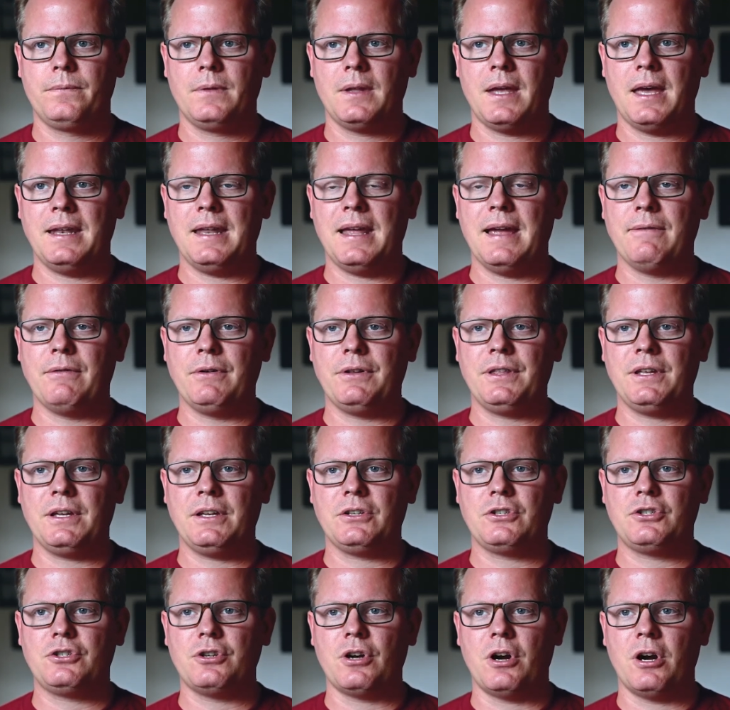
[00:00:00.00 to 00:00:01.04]
and everything
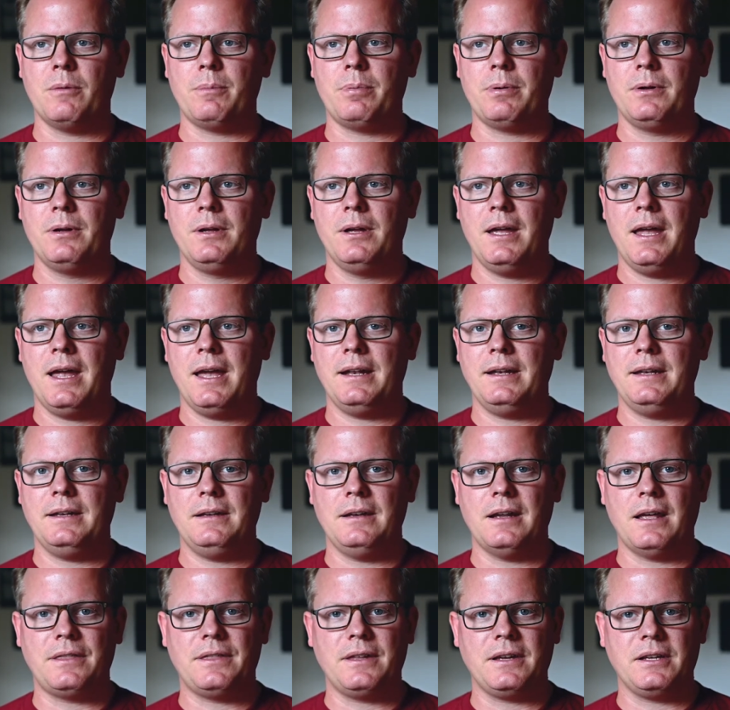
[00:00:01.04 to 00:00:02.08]
is sharp and
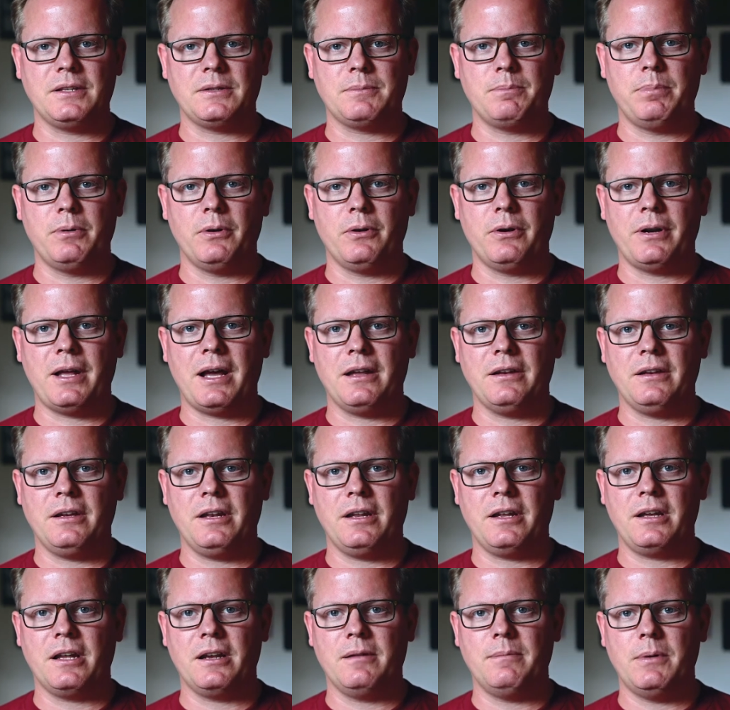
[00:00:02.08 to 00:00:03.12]
nothing is blurred out in
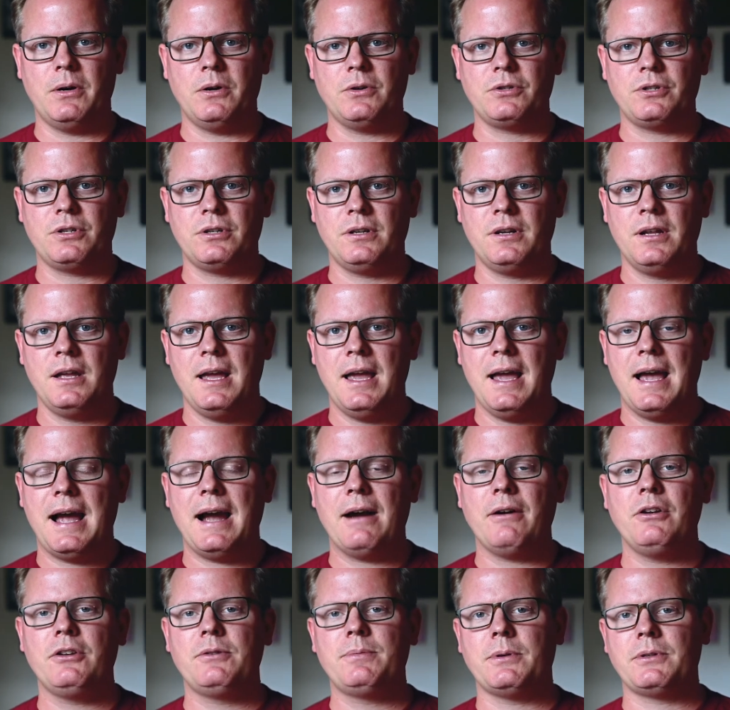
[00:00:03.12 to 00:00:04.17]
any kind of motion, how
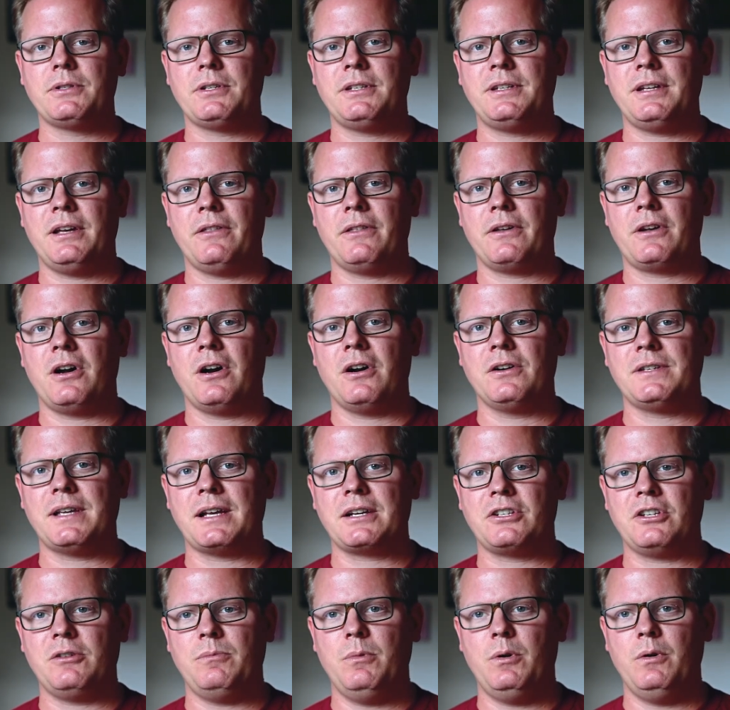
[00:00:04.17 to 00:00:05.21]
are you supposed to tell the car is
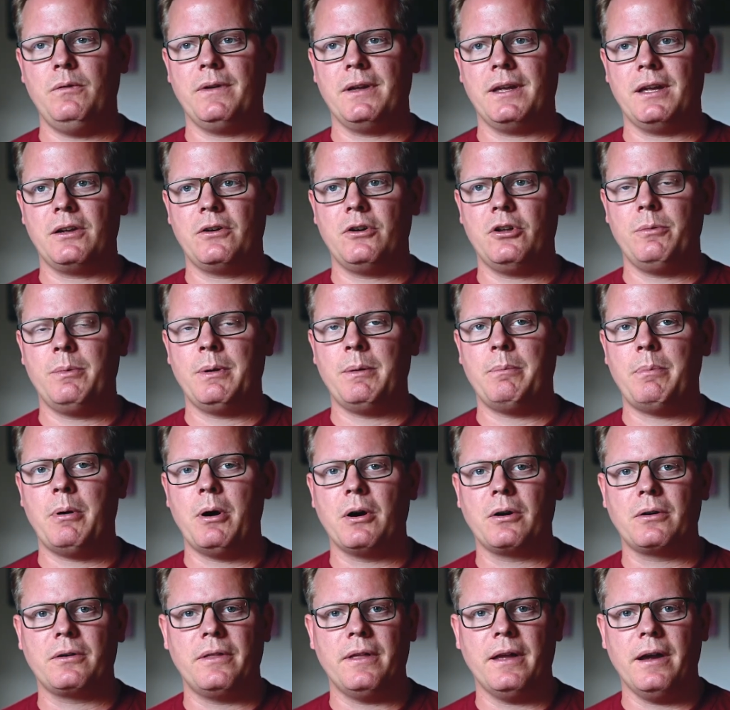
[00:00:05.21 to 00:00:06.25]
actually moving? It could have been
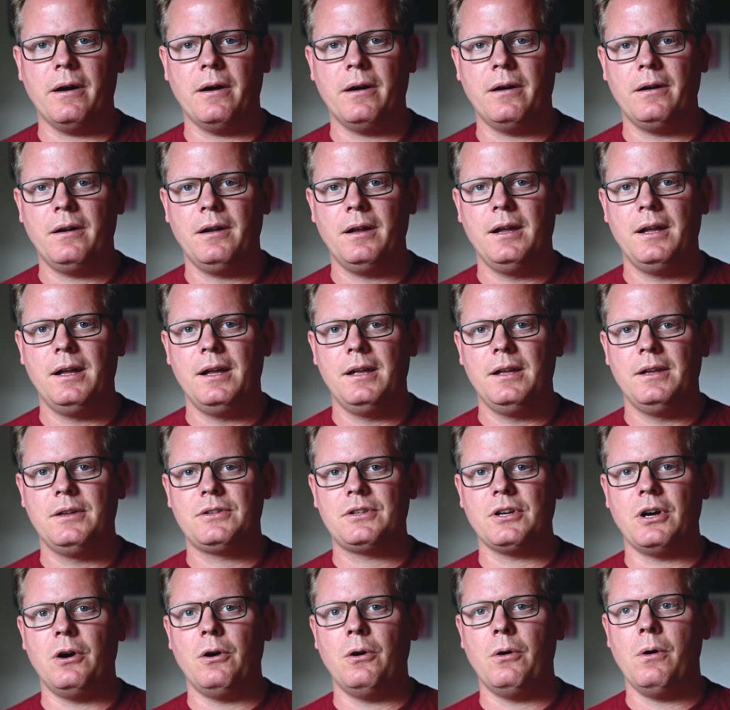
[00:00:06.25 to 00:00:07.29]
parked there.
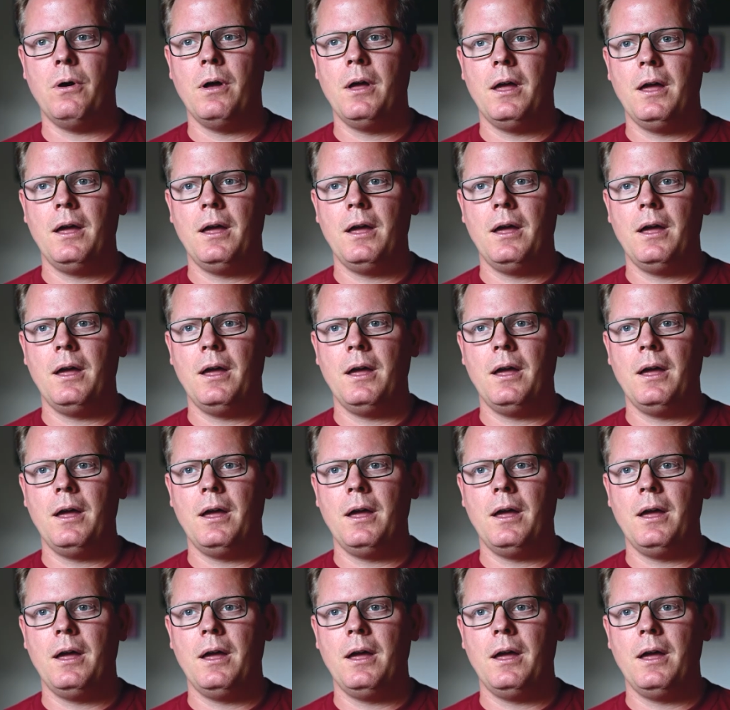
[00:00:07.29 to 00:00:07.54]
So,